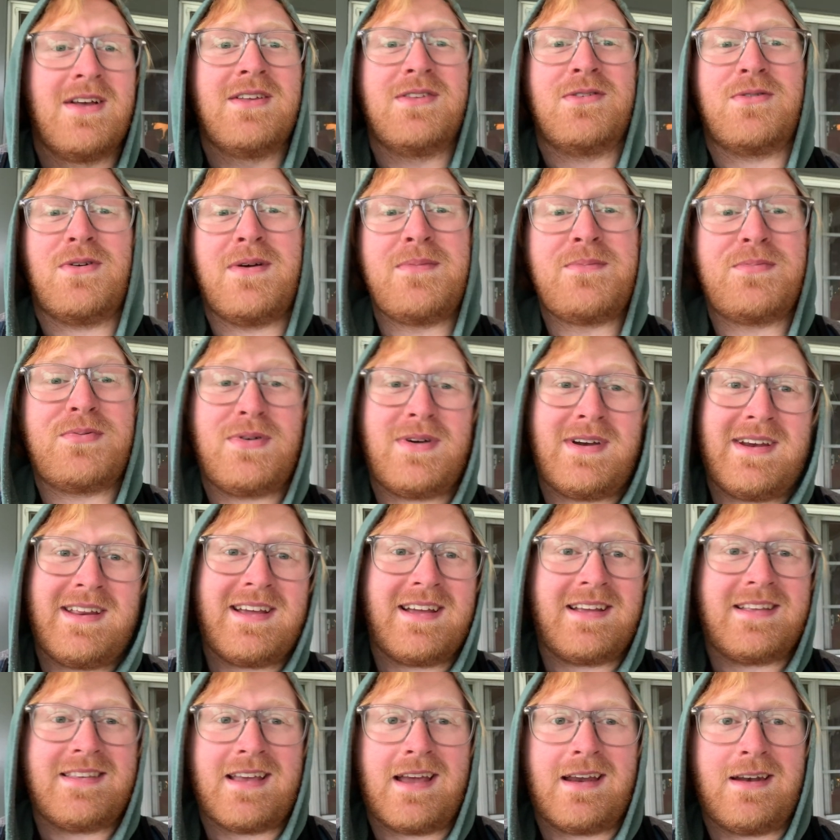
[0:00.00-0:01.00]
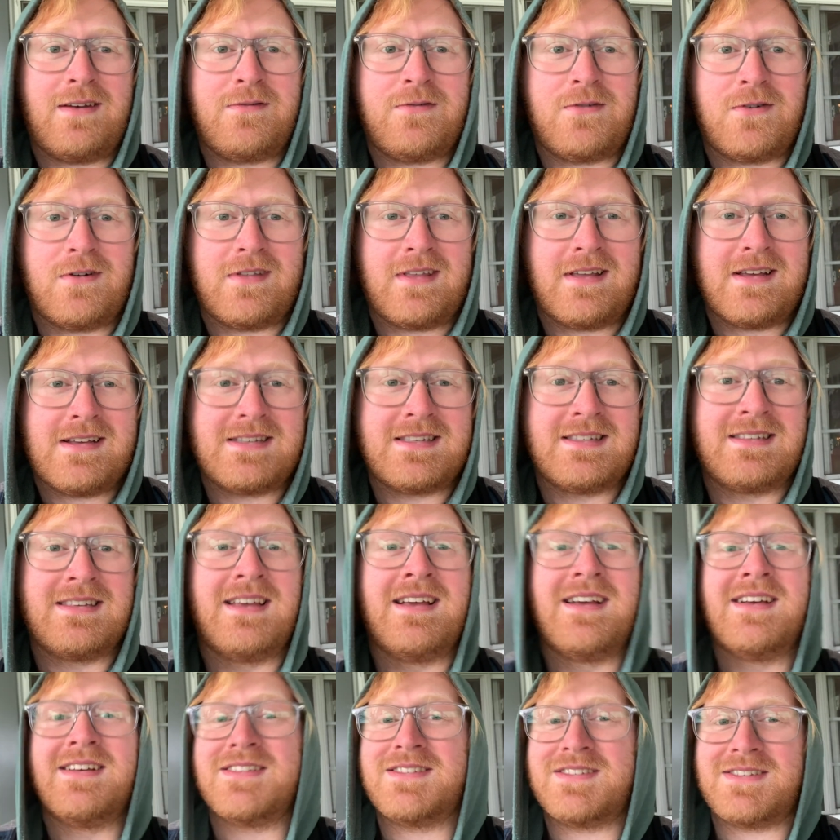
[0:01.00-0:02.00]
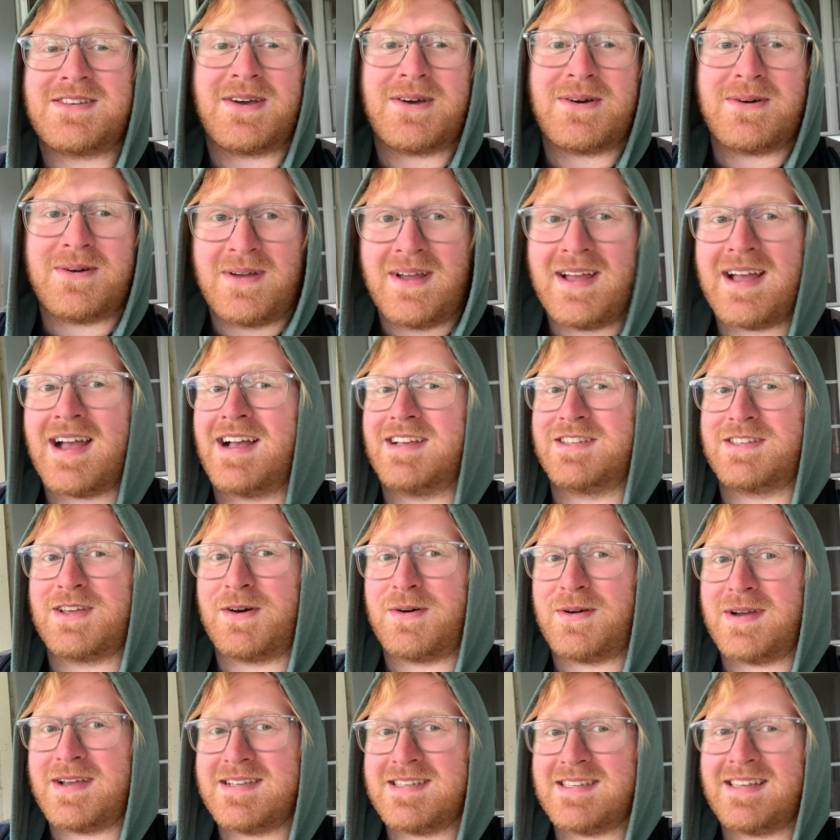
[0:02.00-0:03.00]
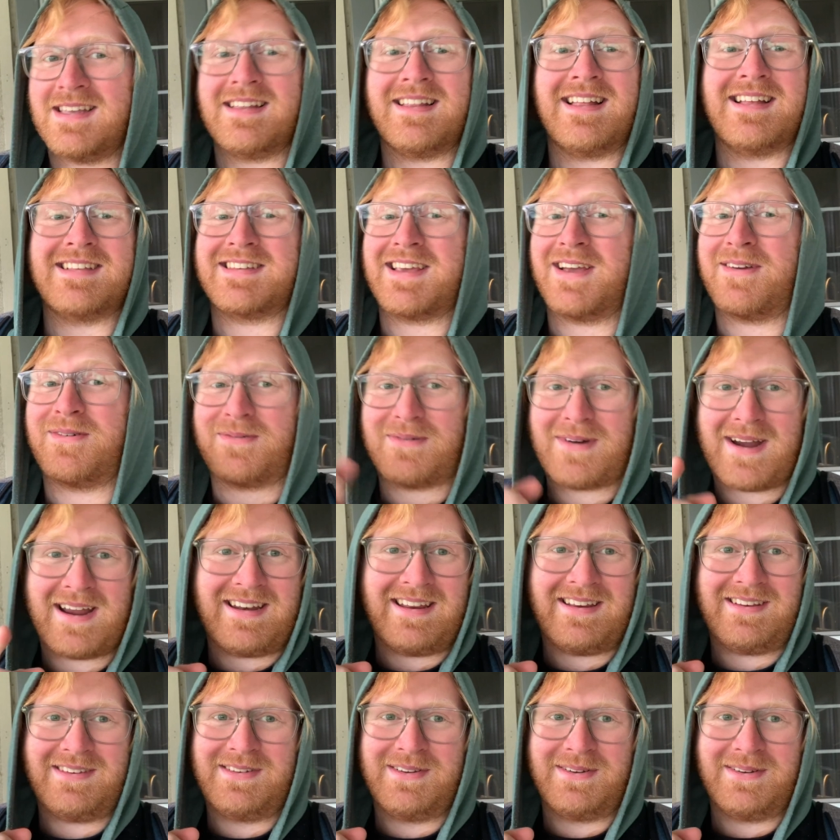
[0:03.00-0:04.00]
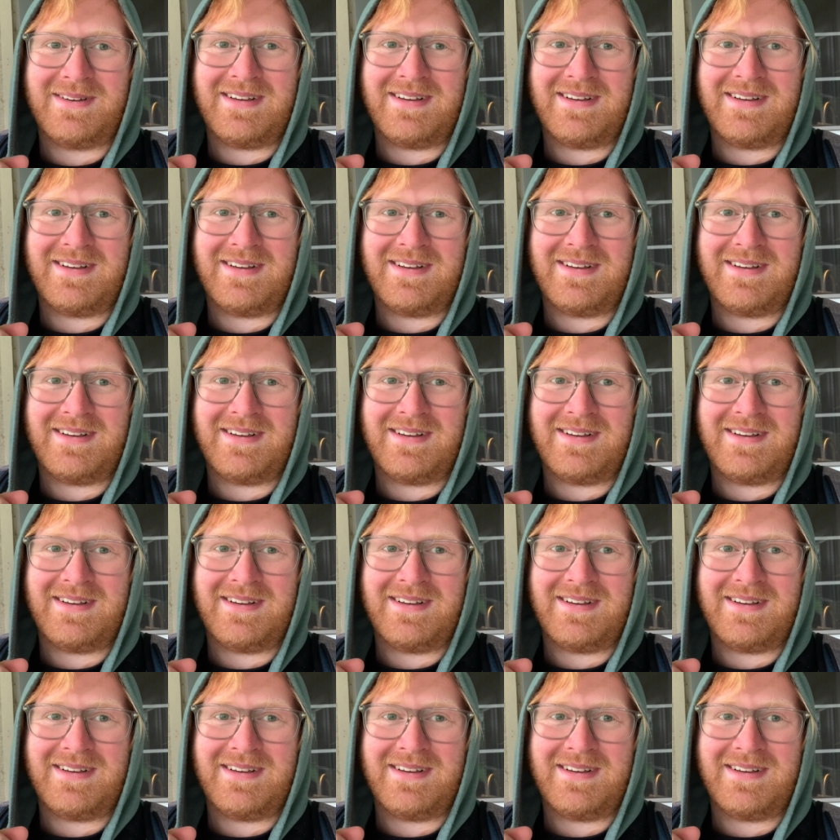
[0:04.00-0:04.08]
So I'm pretty excited for this. So as always, let's get right into